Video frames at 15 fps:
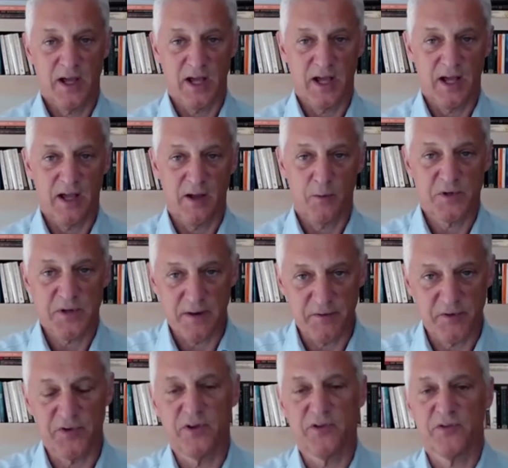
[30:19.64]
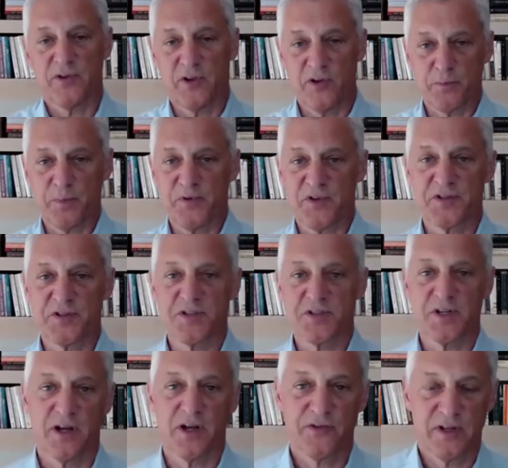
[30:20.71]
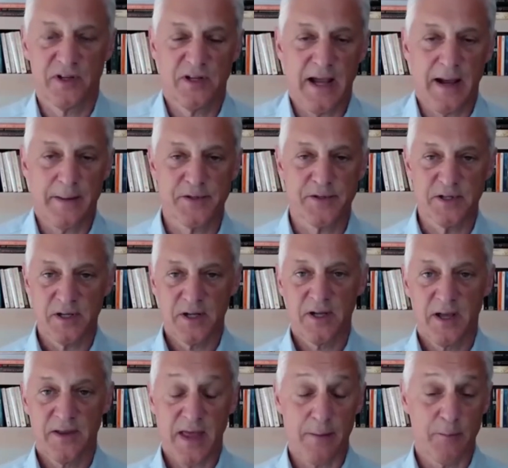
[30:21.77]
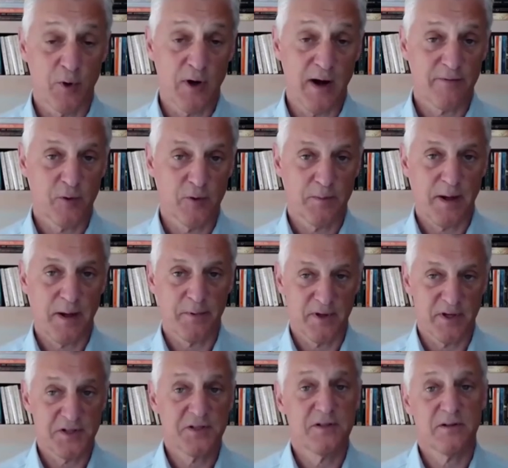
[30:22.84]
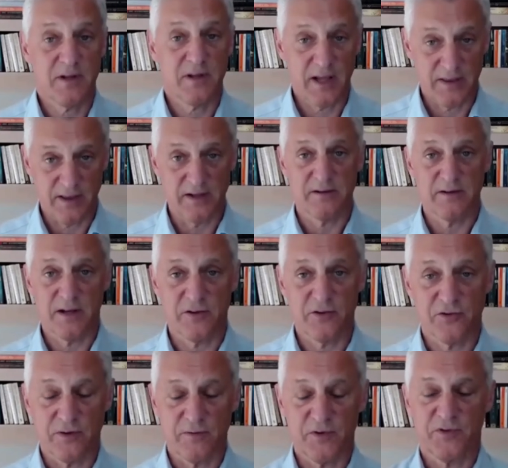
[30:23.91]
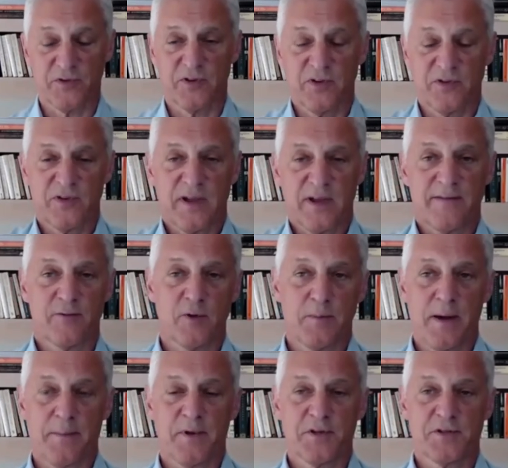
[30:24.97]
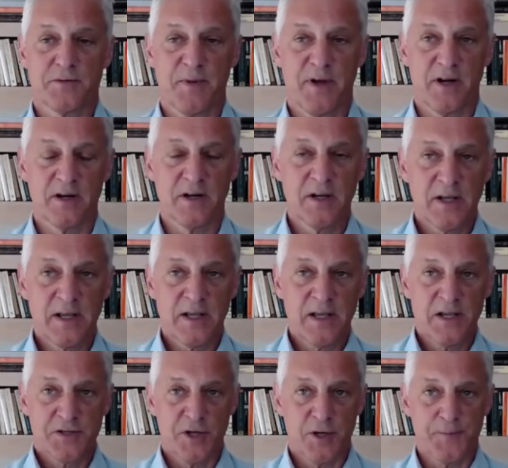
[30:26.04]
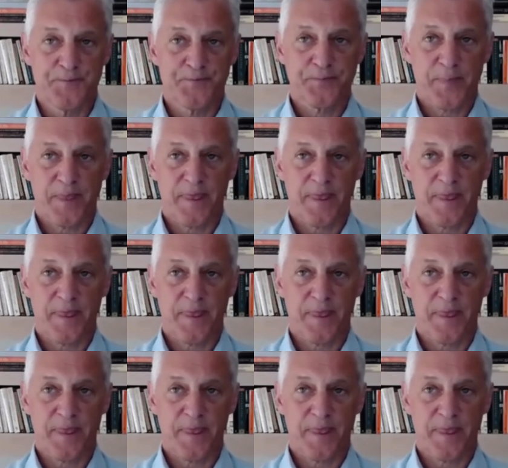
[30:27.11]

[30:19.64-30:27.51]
uh, which obviously is, is positioning us to, to capture that more affluent population and then and to service the existing affluent population better. So